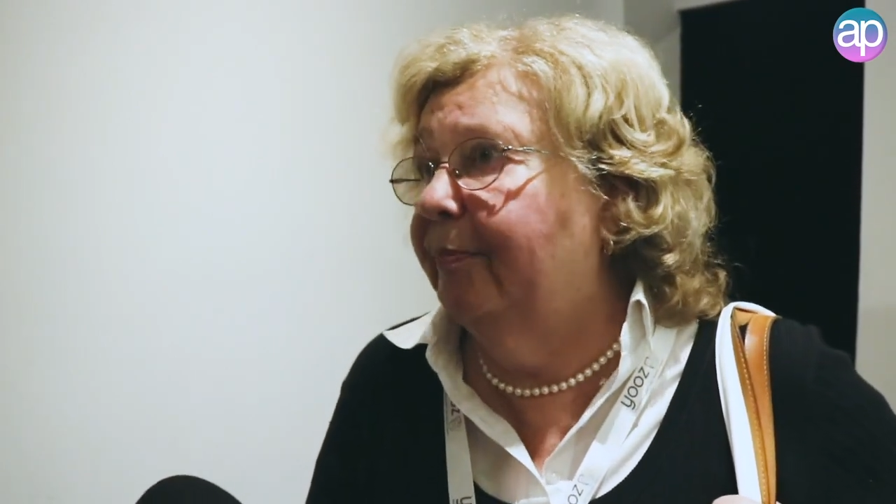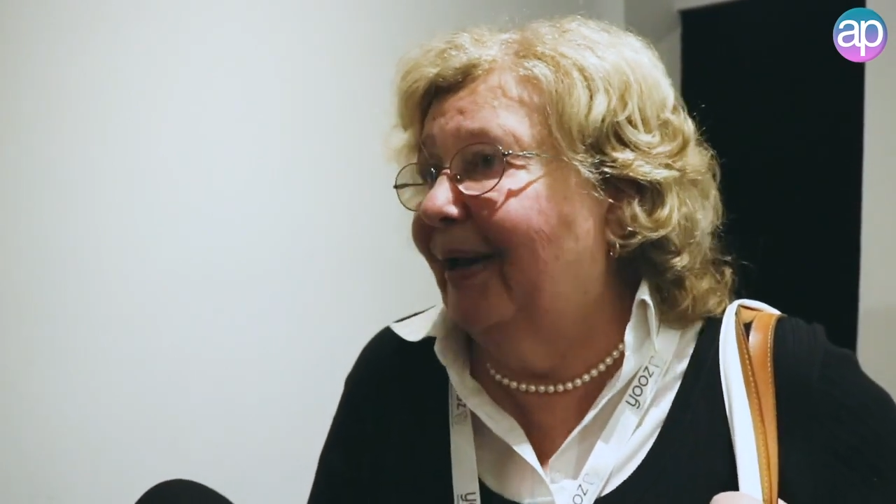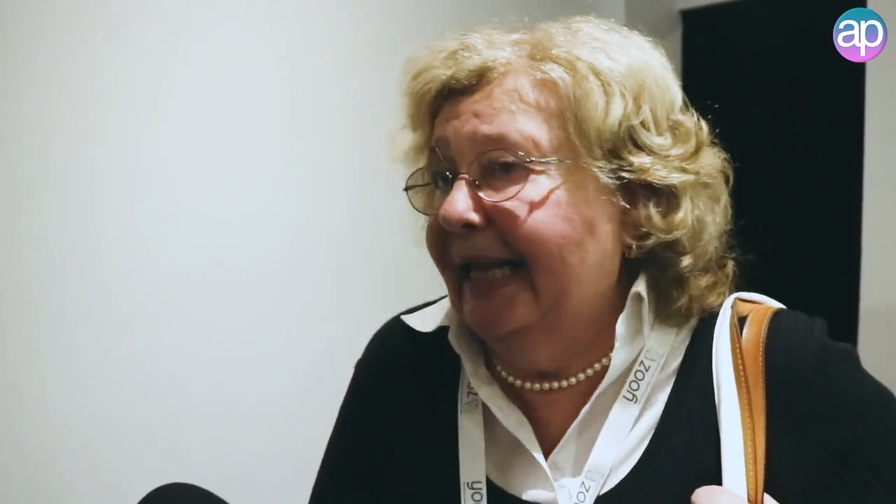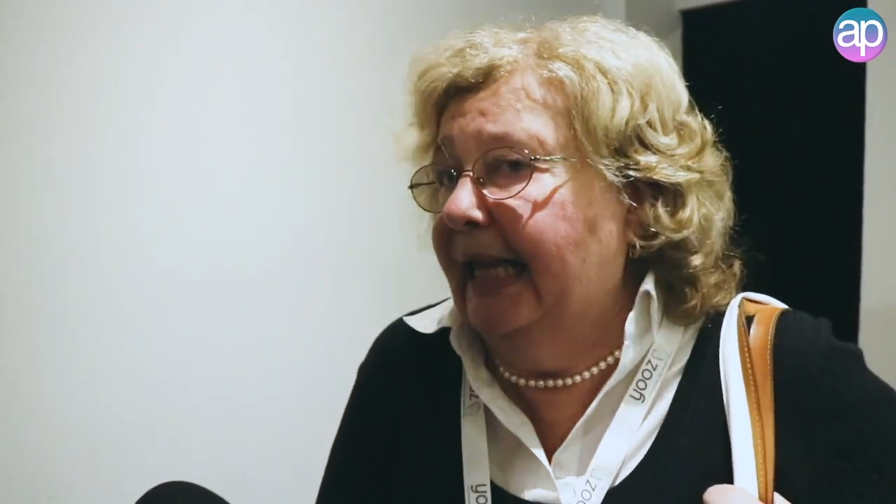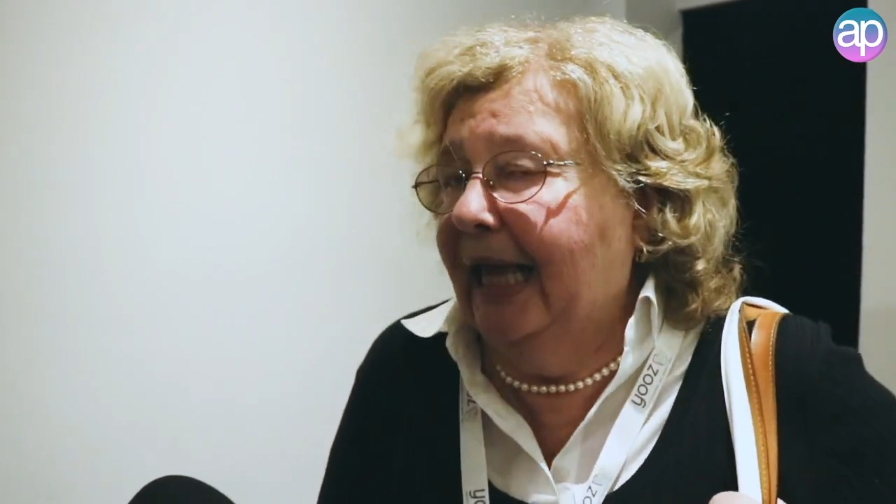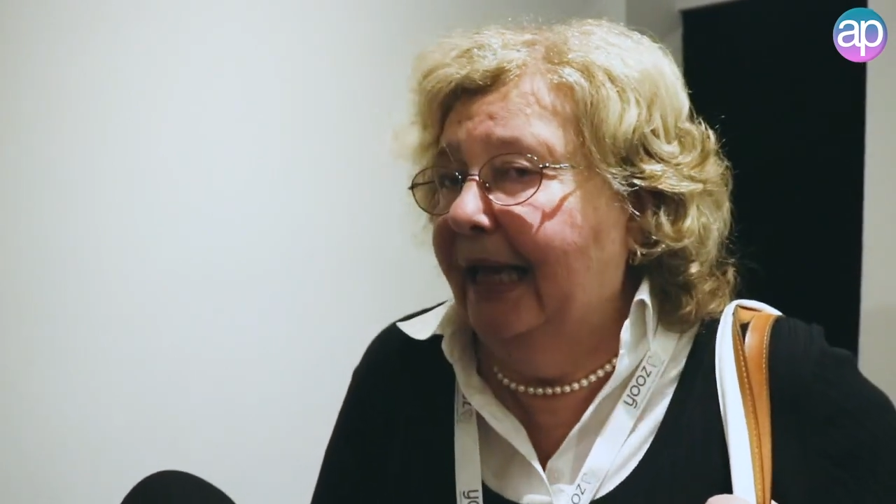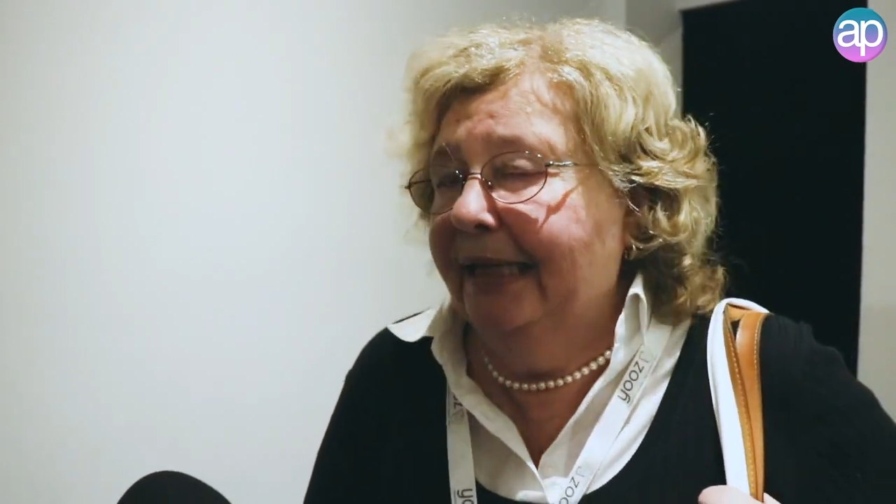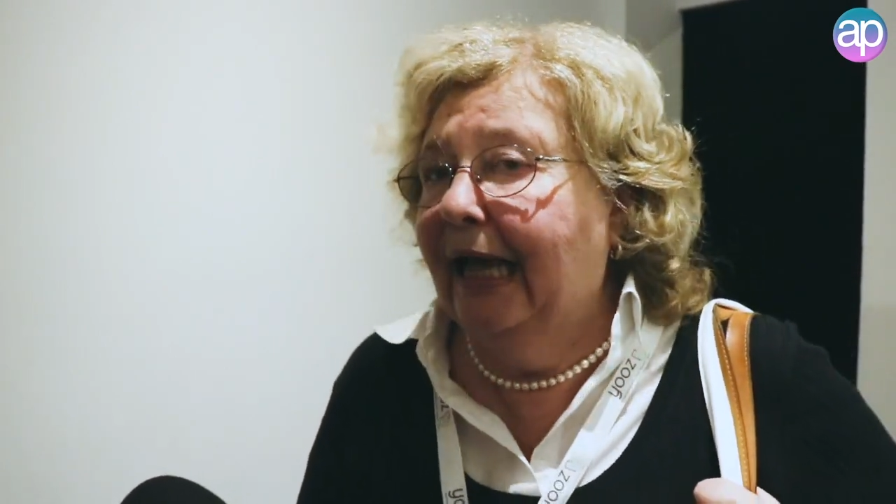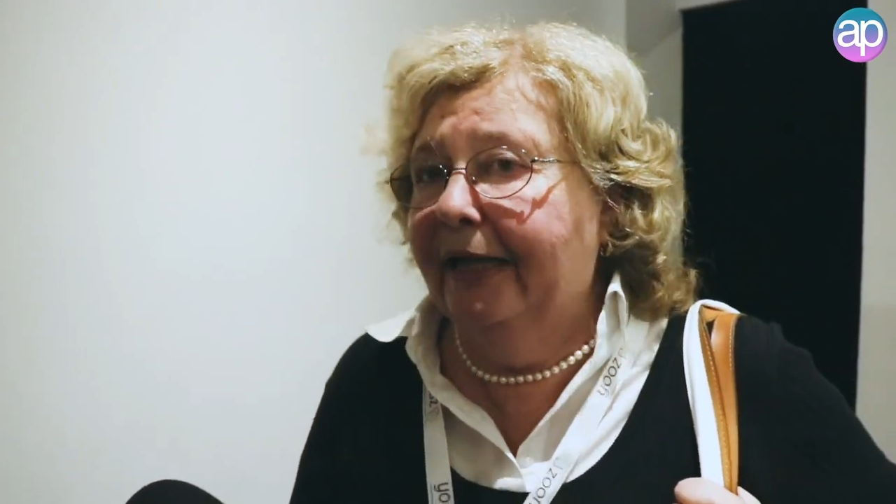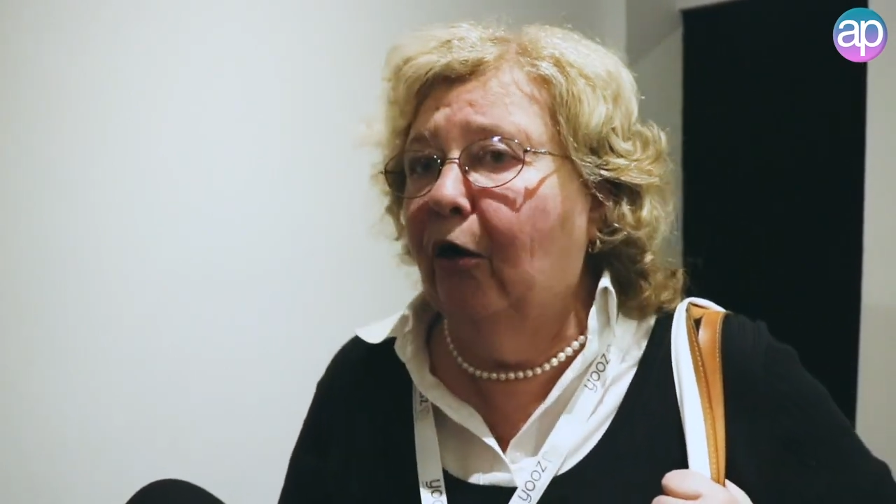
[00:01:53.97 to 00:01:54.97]
but I
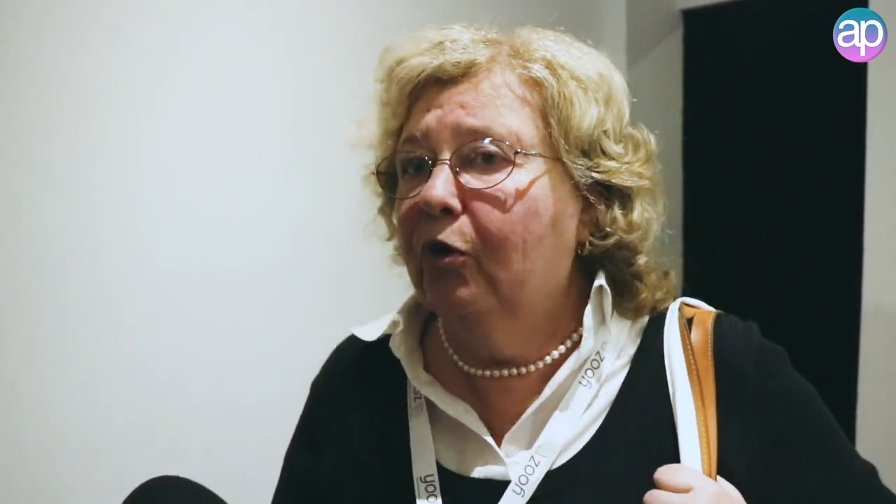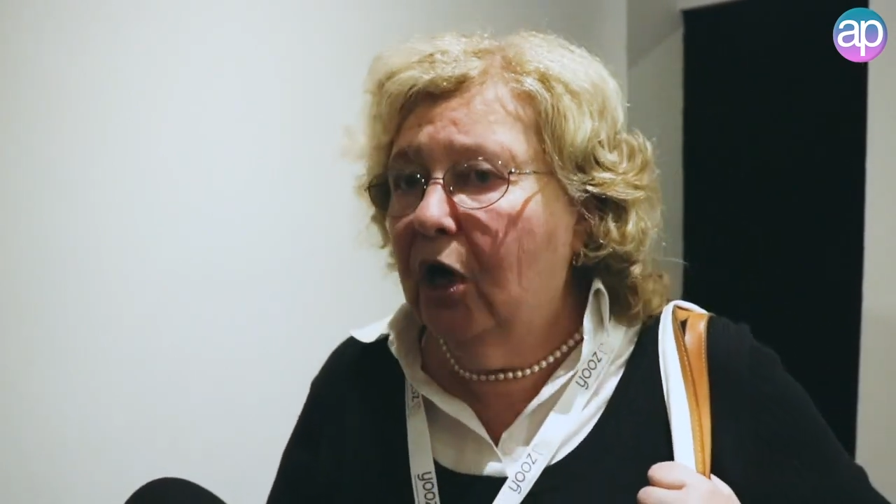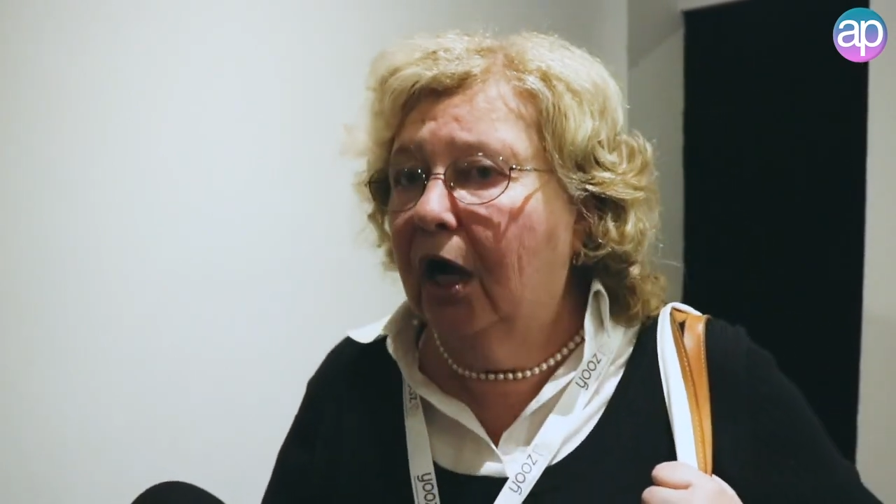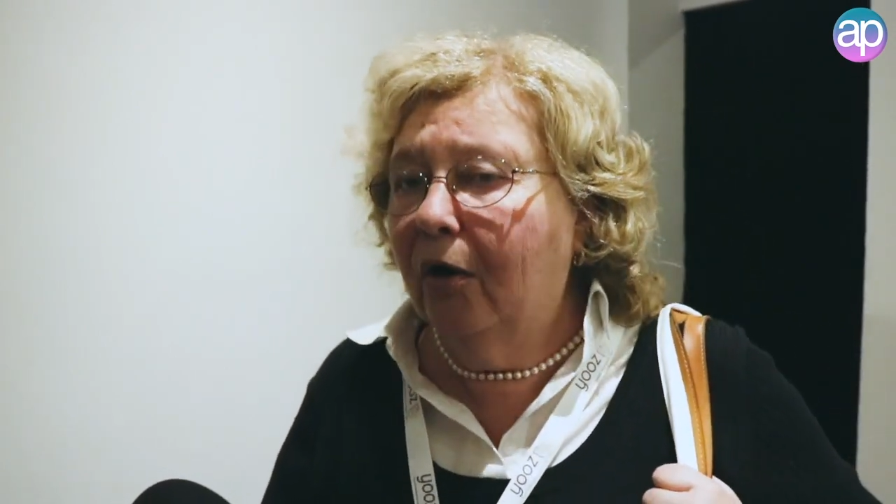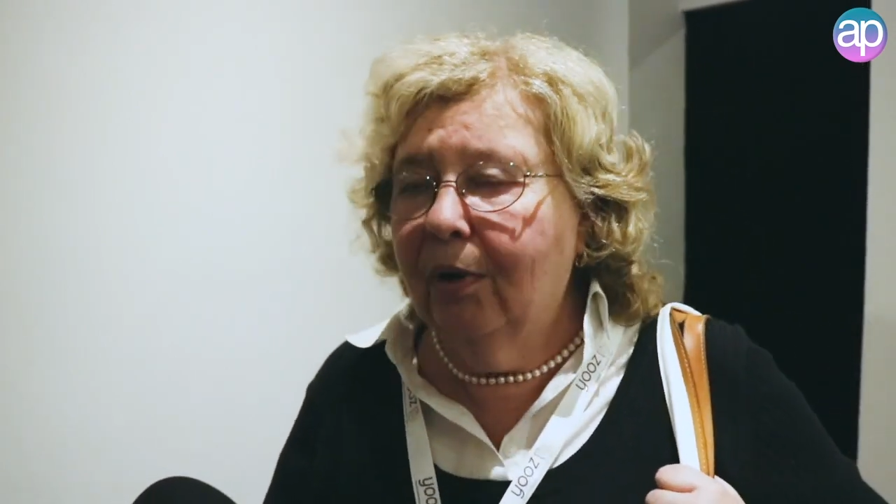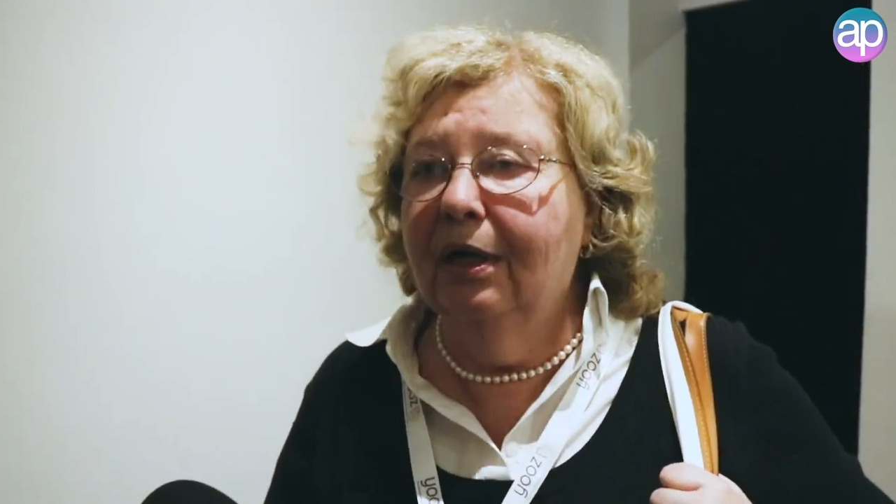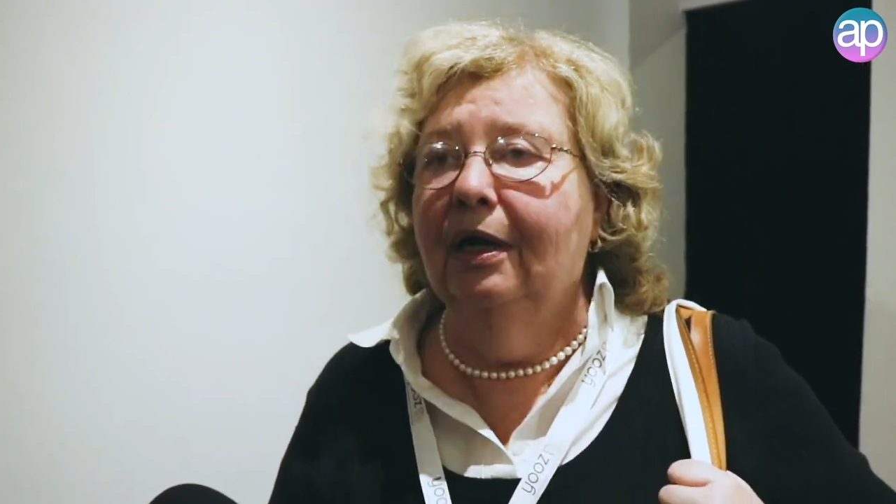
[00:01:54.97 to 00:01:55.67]
can't. I don't know.